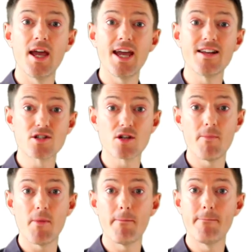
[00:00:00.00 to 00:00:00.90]
In
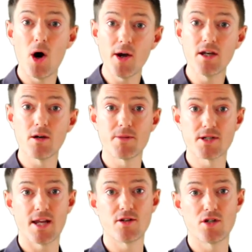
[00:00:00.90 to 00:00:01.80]
some minor
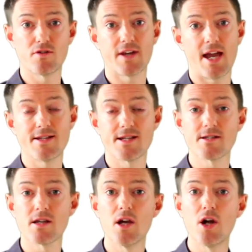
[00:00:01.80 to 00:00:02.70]
percentage of
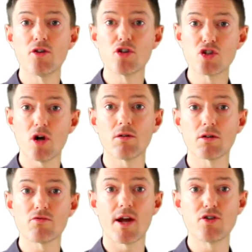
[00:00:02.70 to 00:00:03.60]
cases, the
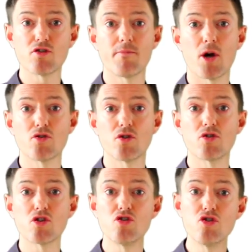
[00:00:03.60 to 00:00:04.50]
shoulder range of motion
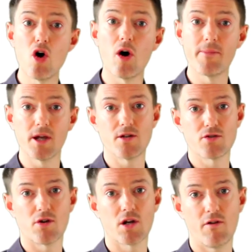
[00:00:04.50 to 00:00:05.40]
does not begin
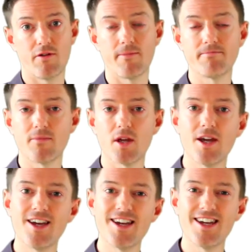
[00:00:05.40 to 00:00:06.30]
to recover.
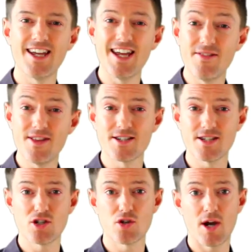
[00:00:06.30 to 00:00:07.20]
In this
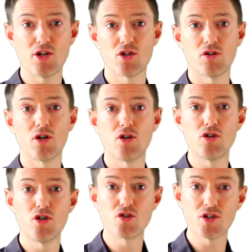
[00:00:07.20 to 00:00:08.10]
situation,
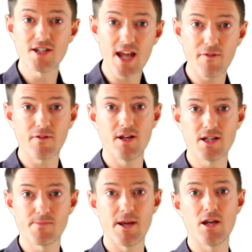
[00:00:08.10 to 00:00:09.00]
you should definitely
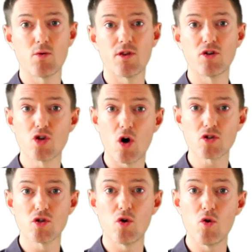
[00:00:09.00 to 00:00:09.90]
speak with a
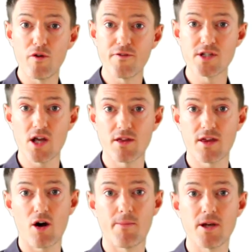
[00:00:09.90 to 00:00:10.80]
doctor or
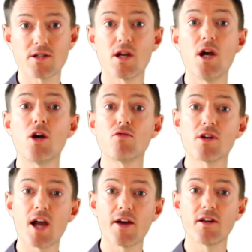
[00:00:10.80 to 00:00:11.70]
physiotherapist
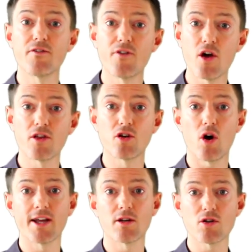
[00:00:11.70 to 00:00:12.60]
regarding further
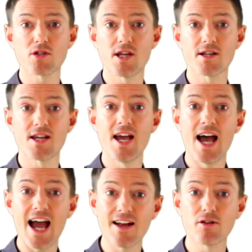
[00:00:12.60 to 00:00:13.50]
diagnostics
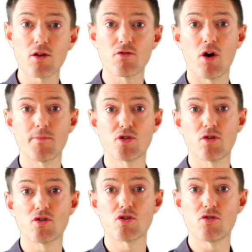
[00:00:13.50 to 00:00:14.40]
and other
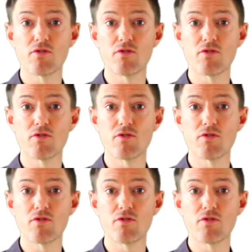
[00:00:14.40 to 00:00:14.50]
options to